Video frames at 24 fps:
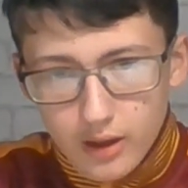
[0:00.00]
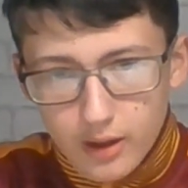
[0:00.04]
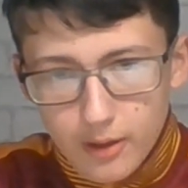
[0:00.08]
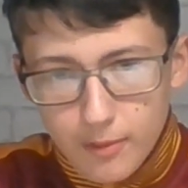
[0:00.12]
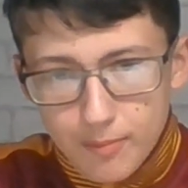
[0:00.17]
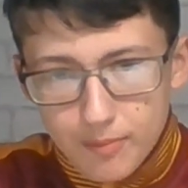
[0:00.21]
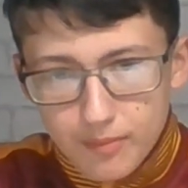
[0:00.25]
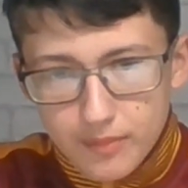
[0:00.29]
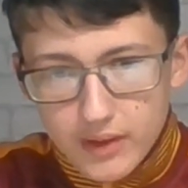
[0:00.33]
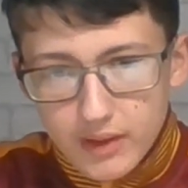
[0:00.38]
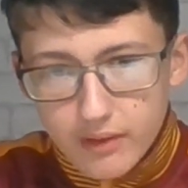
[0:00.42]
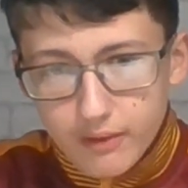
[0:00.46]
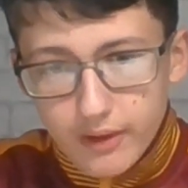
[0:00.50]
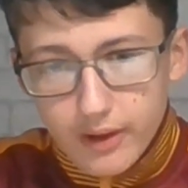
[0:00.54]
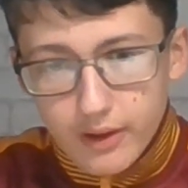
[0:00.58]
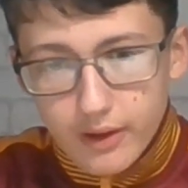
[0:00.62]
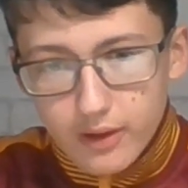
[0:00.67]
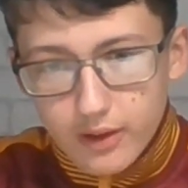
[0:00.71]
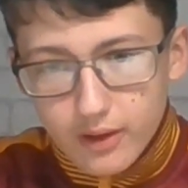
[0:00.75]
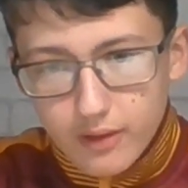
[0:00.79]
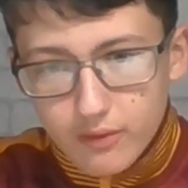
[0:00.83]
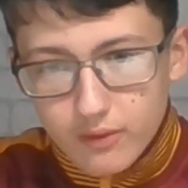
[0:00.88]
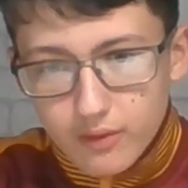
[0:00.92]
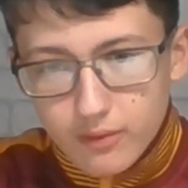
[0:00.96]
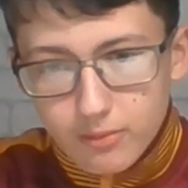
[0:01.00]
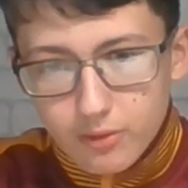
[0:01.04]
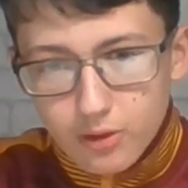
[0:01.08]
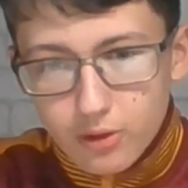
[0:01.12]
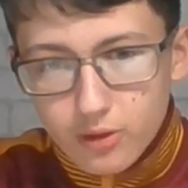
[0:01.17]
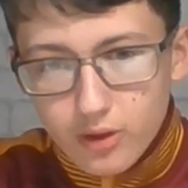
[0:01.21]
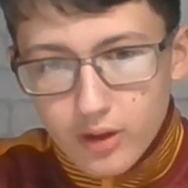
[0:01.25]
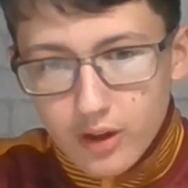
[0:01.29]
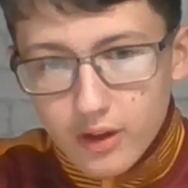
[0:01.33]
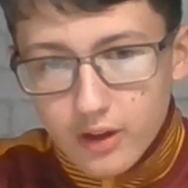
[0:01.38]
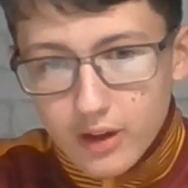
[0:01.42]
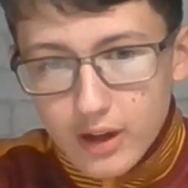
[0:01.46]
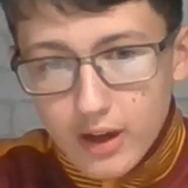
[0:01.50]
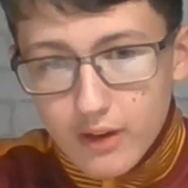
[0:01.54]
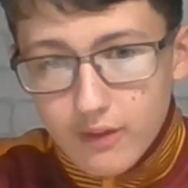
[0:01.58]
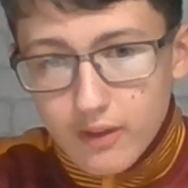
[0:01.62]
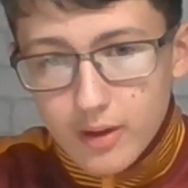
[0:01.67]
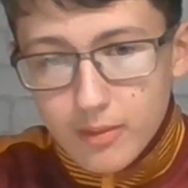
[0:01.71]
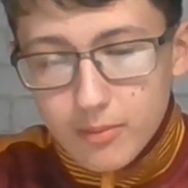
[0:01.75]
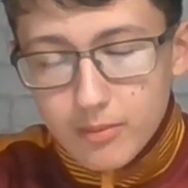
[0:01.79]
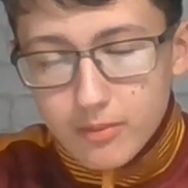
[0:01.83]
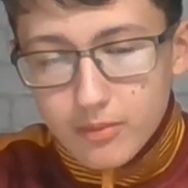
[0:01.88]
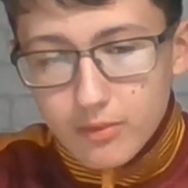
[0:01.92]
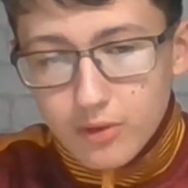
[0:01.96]
well, I'm not going to give him
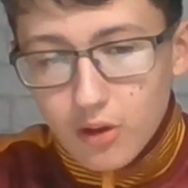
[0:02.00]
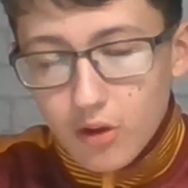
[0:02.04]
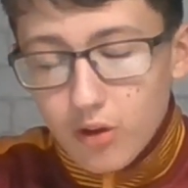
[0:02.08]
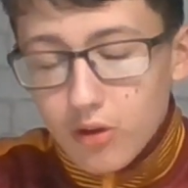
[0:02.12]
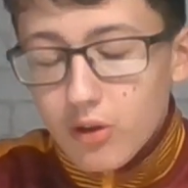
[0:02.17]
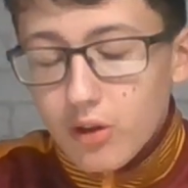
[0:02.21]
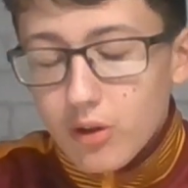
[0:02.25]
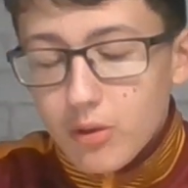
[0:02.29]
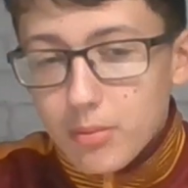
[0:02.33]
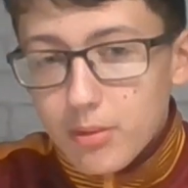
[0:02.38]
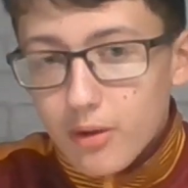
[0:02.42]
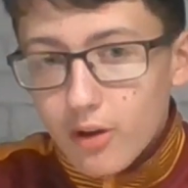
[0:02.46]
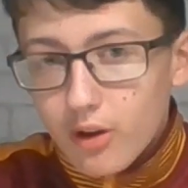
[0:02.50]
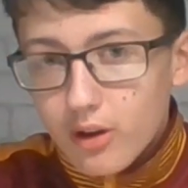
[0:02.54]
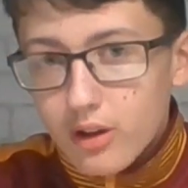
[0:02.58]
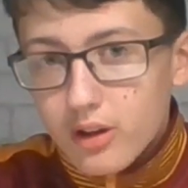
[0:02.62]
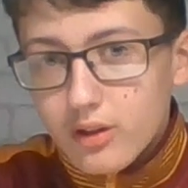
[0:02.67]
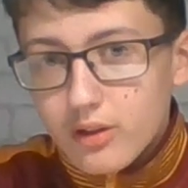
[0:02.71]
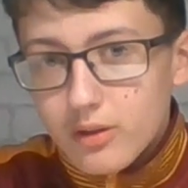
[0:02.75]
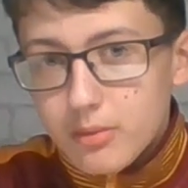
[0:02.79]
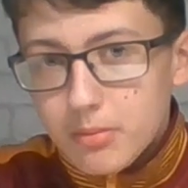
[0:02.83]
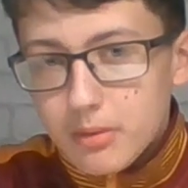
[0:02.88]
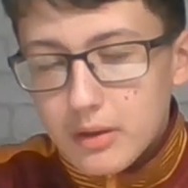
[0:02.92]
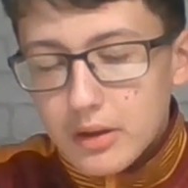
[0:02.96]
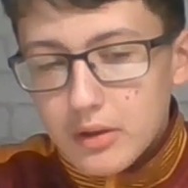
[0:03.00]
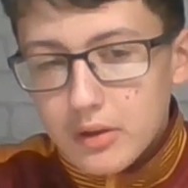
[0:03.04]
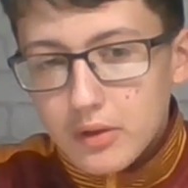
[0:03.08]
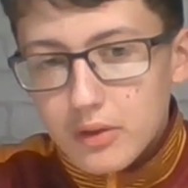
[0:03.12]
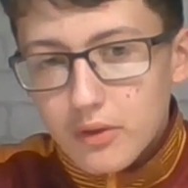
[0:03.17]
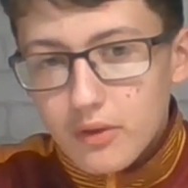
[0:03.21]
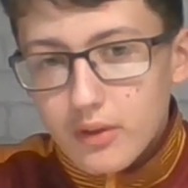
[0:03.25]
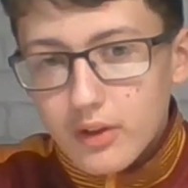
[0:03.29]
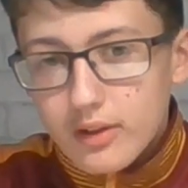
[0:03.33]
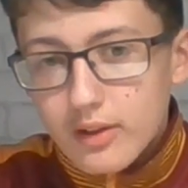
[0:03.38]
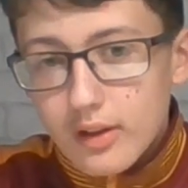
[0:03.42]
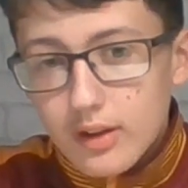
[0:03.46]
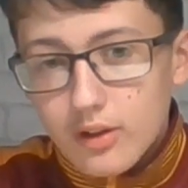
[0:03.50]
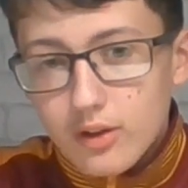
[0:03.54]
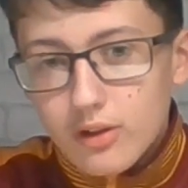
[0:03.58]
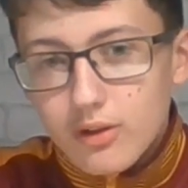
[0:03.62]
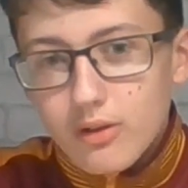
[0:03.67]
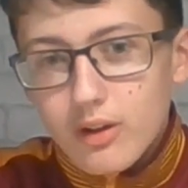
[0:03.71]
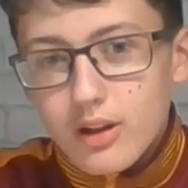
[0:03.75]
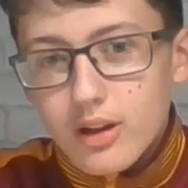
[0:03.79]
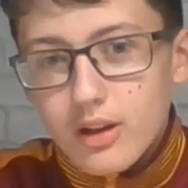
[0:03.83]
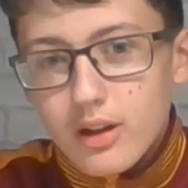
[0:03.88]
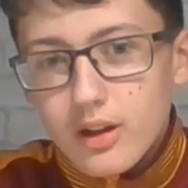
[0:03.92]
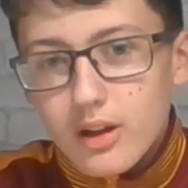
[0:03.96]
loyalty points because of his injury.
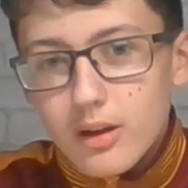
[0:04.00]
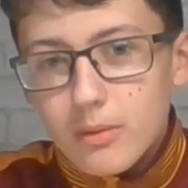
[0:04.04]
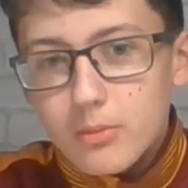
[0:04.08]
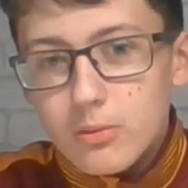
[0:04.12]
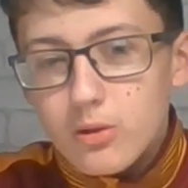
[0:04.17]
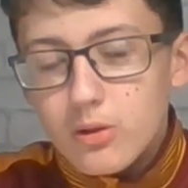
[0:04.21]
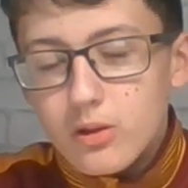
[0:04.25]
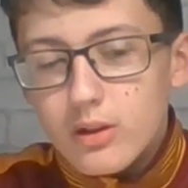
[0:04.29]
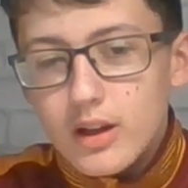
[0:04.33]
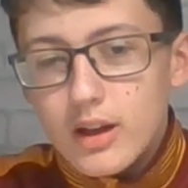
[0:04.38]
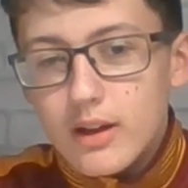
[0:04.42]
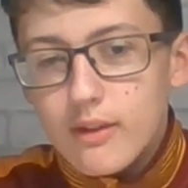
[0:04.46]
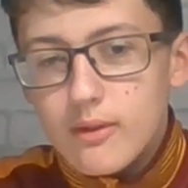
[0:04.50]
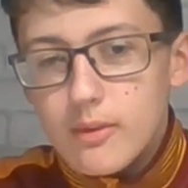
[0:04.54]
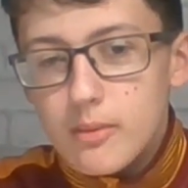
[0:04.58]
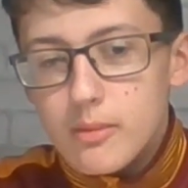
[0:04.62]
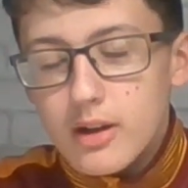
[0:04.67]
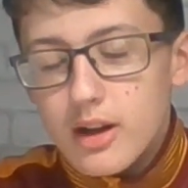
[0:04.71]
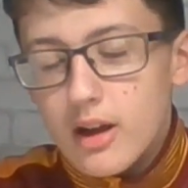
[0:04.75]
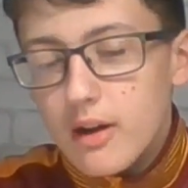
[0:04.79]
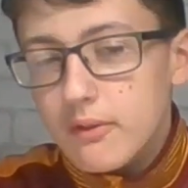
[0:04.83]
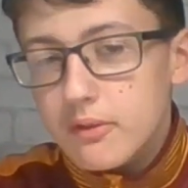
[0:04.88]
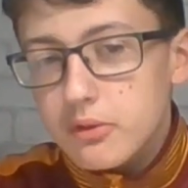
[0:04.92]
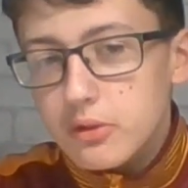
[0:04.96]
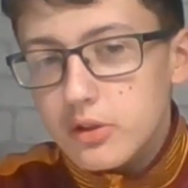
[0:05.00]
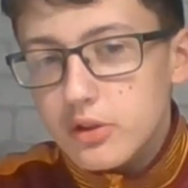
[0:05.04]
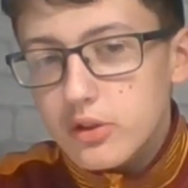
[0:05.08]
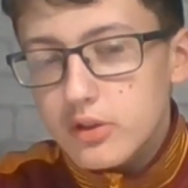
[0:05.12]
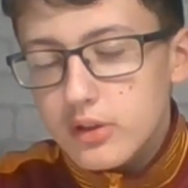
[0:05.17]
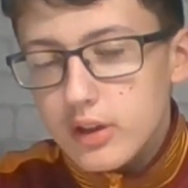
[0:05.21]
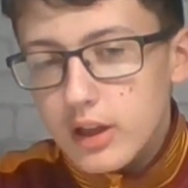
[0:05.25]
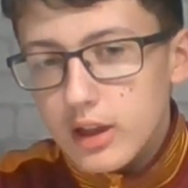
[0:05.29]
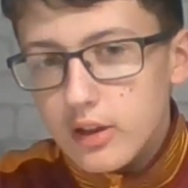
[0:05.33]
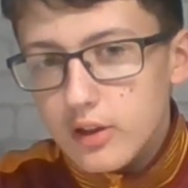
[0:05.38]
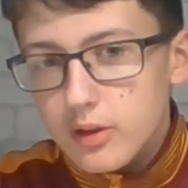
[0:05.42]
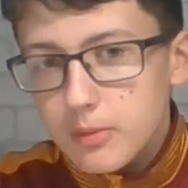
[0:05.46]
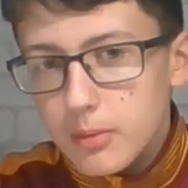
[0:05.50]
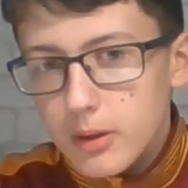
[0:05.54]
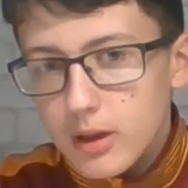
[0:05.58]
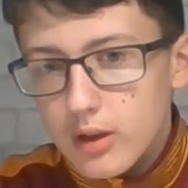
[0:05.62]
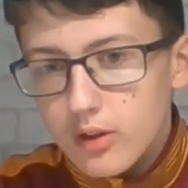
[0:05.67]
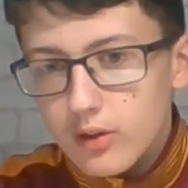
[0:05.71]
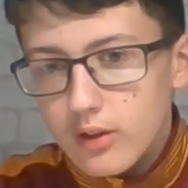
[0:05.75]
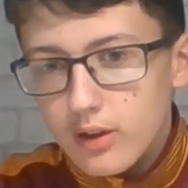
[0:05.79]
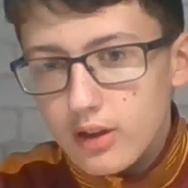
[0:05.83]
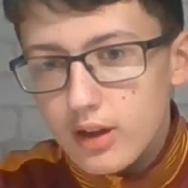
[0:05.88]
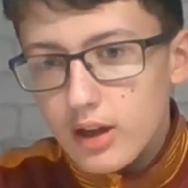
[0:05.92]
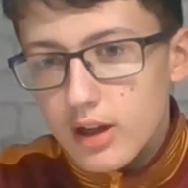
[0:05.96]
I'm going to give him an average 6 because he didn't
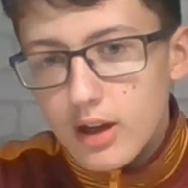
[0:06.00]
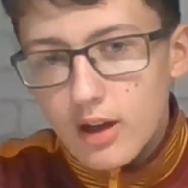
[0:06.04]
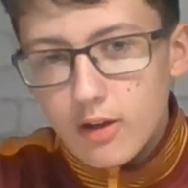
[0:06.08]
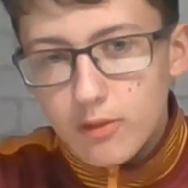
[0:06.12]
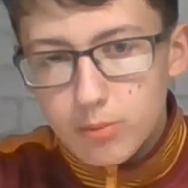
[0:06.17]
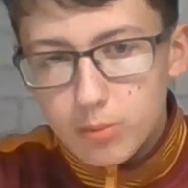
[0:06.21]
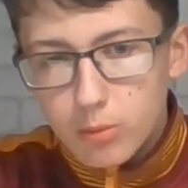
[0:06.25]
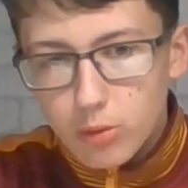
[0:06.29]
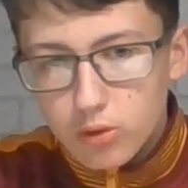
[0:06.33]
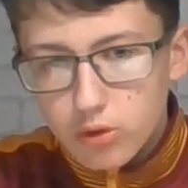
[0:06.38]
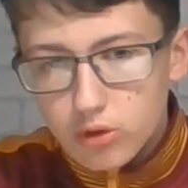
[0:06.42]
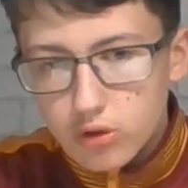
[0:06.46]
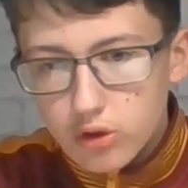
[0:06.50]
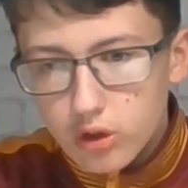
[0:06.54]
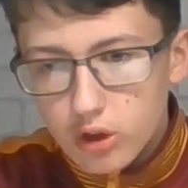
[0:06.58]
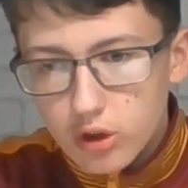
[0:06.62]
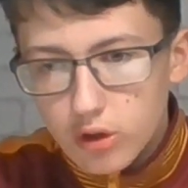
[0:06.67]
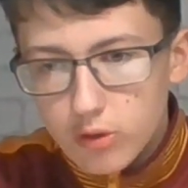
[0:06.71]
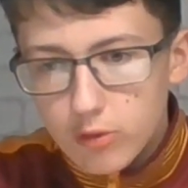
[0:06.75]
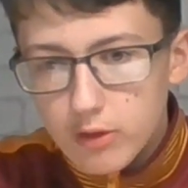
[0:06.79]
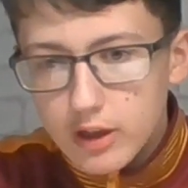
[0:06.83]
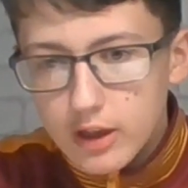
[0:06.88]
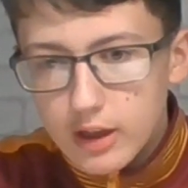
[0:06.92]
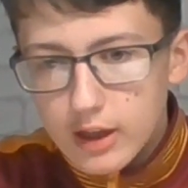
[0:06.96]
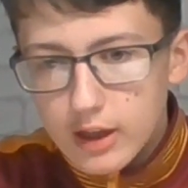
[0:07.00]
have much to do in the game